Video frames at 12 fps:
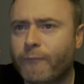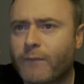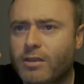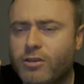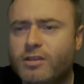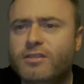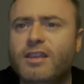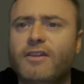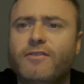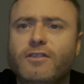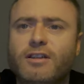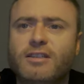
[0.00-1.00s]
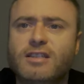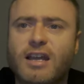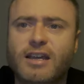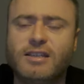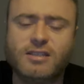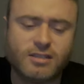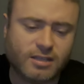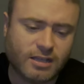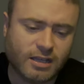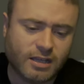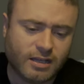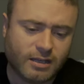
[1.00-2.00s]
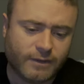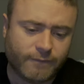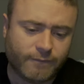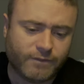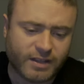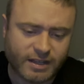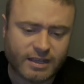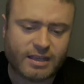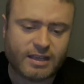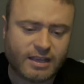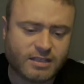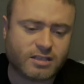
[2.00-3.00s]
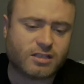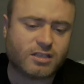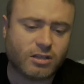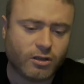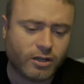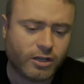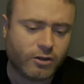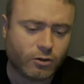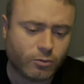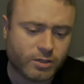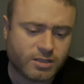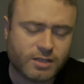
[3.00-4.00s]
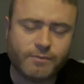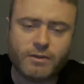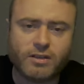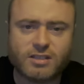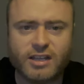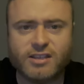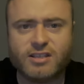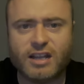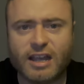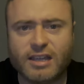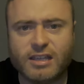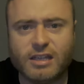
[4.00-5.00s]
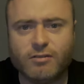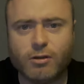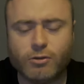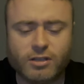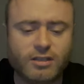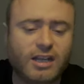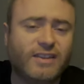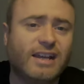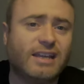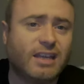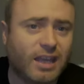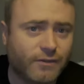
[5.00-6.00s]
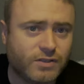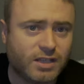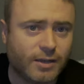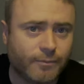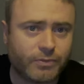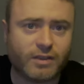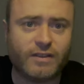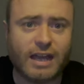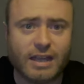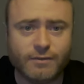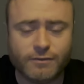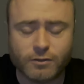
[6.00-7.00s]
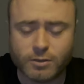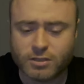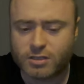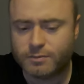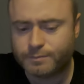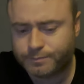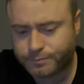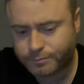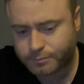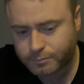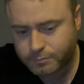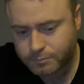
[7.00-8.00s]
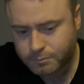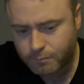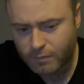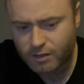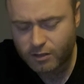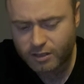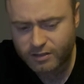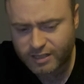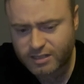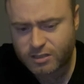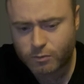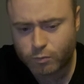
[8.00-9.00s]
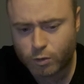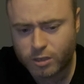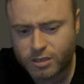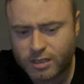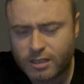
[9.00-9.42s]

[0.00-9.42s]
You can definitely taste that it is a slightly older whiskey. Like I say, there's an 8-year-old in there that gives it that influence. You can taste the wood.